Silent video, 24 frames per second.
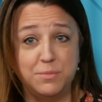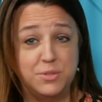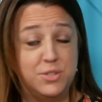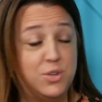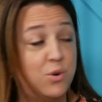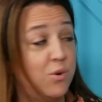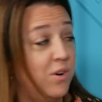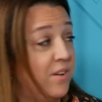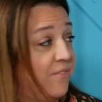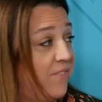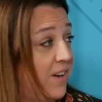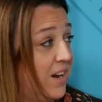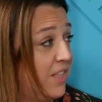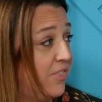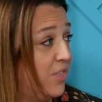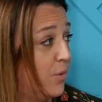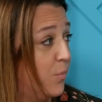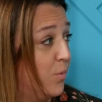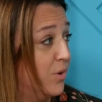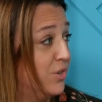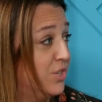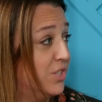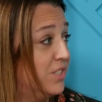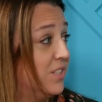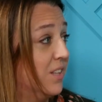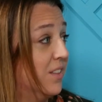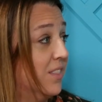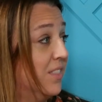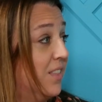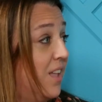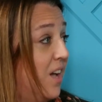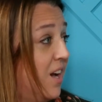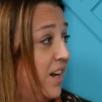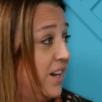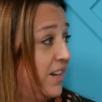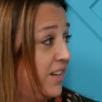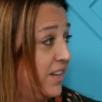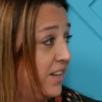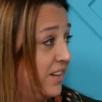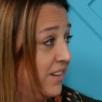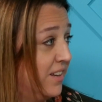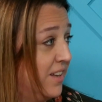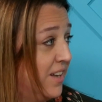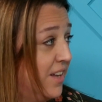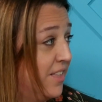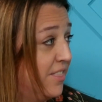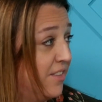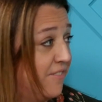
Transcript: So if anything, we're just aligning